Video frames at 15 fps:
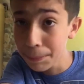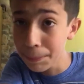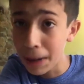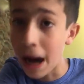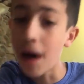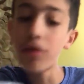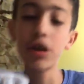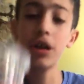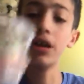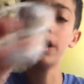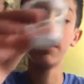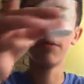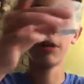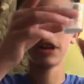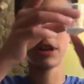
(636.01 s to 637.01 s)
powder,
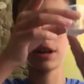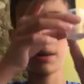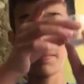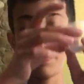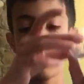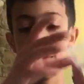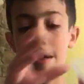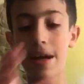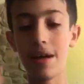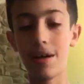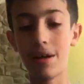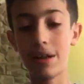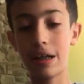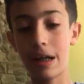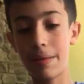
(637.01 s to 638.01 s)
and we're just gonna put that in
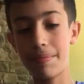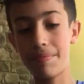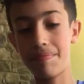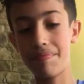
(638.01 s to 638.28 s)
our cup.